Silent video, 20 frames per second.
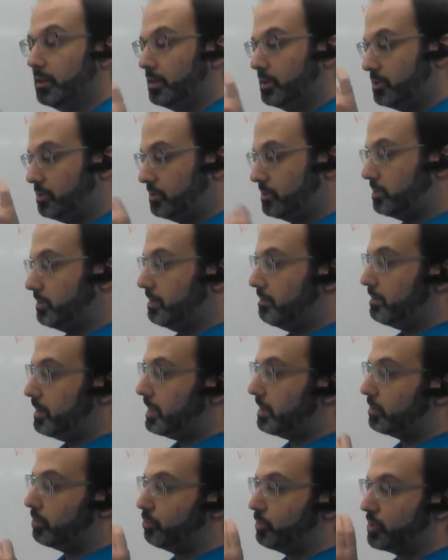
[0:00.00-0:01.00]
So it's going to
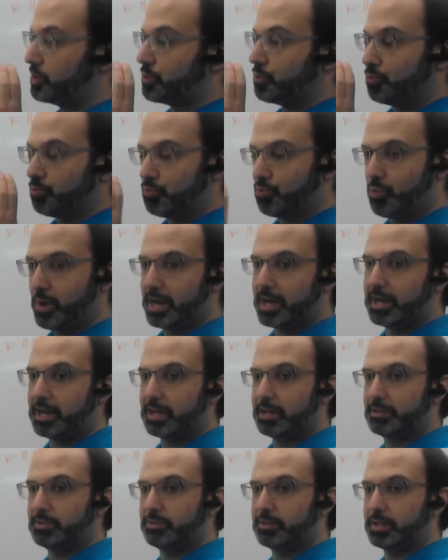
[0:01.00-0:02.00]
matter which
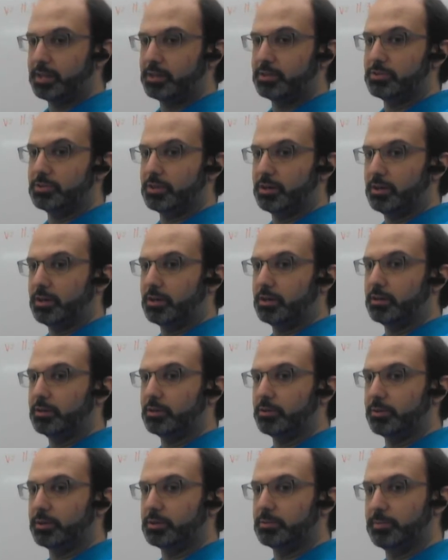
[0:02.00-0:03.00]
way things are
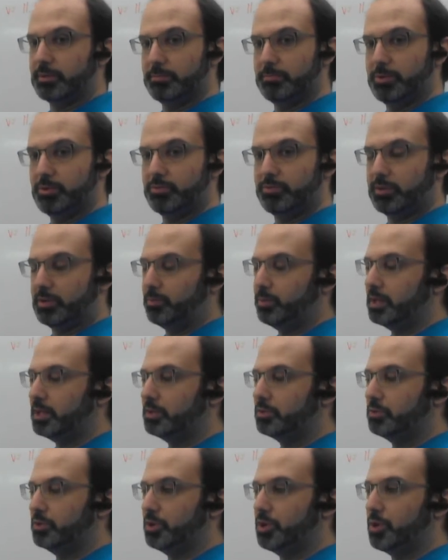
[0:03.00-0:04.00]
going to be moving. We need
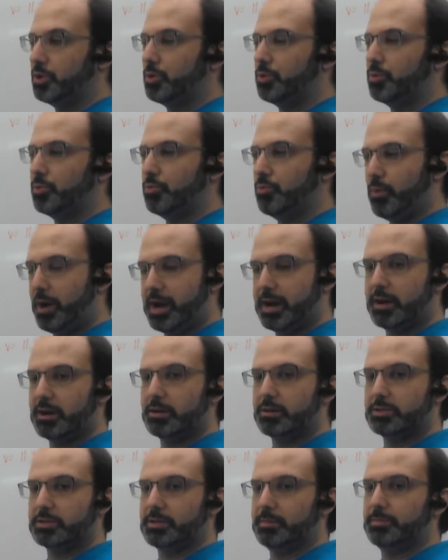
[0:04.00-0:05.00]
to know
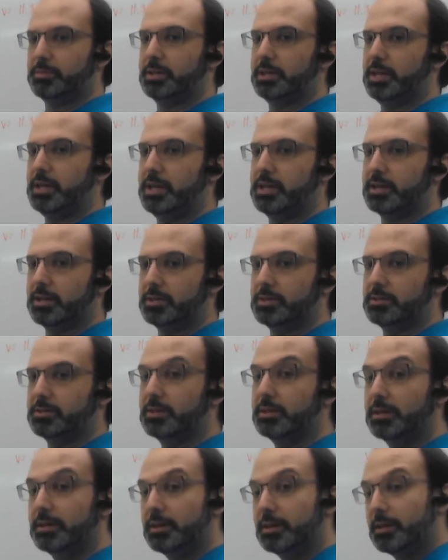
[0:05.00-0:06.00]
where something is.
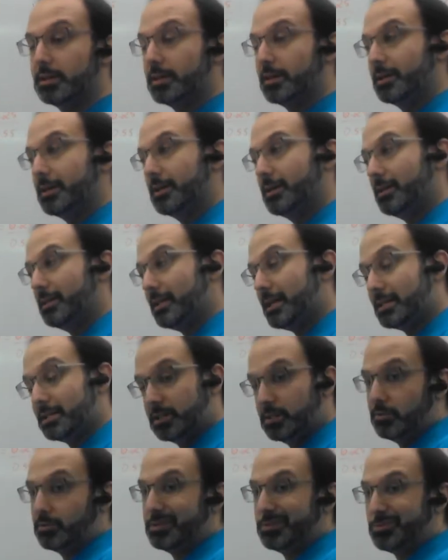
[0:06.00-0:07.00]
That's
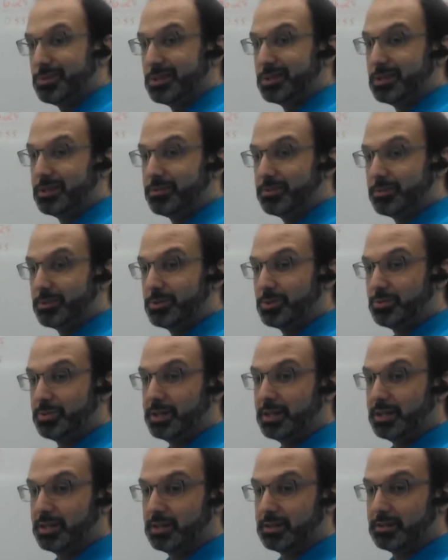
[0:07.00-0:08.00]
the only real difference
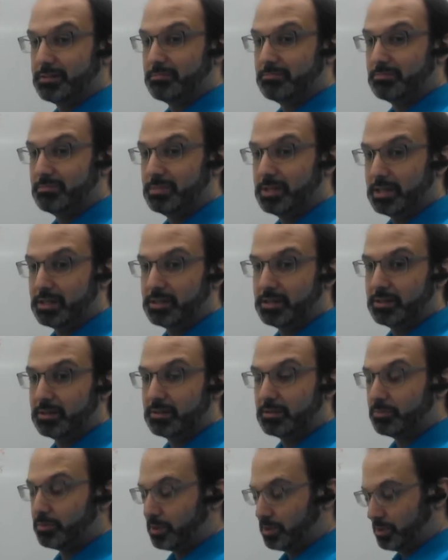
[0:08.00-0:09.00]
between it and
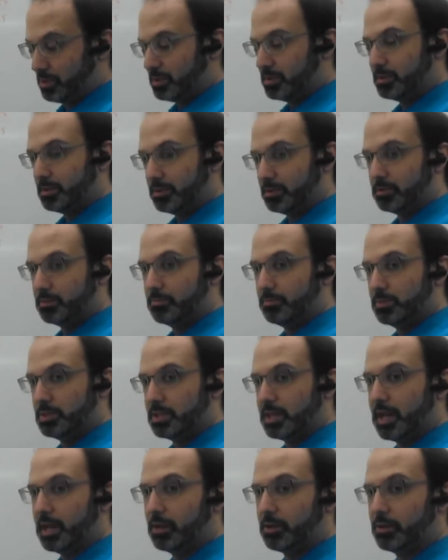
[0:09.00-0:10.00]
distance, which is its
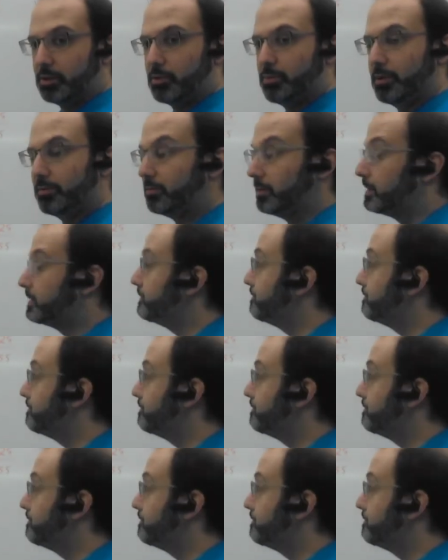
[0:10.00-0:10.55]
scalar equivalent.